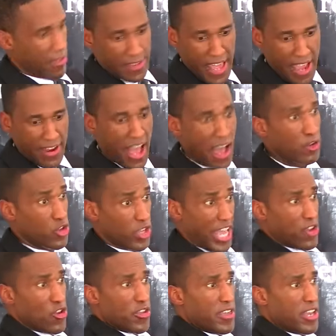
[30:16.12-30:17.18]
It's there now.
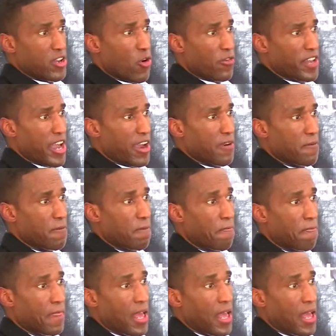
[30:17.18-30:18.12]
Can you see it over there?